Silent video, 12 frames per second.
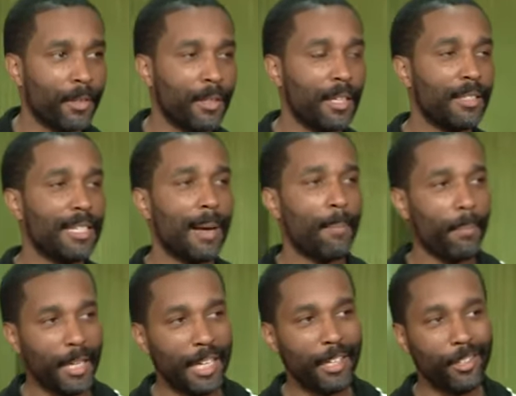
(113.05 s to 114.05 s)
does not
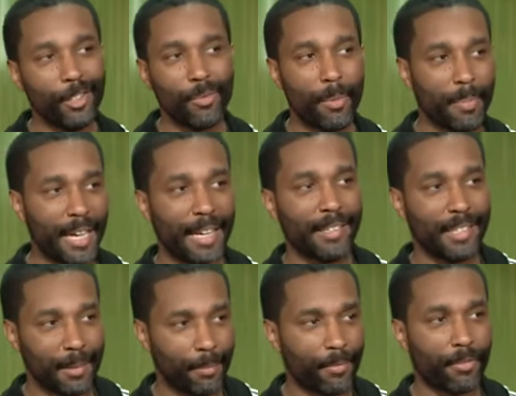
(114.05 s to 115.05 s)
mean you will be
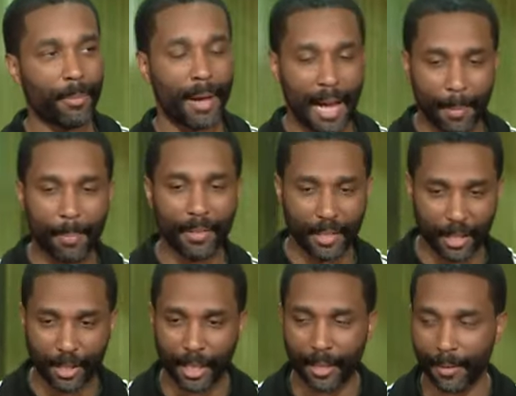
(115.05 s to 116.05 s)
exempt from
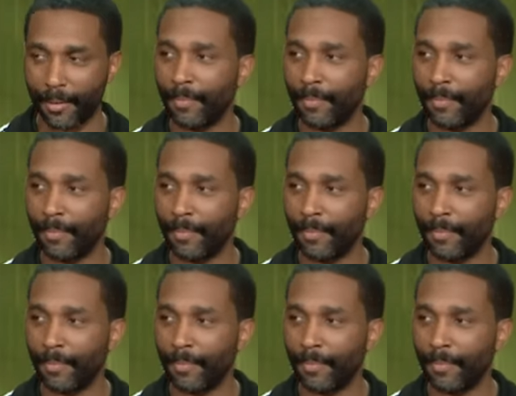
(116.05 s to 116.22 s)
opposition.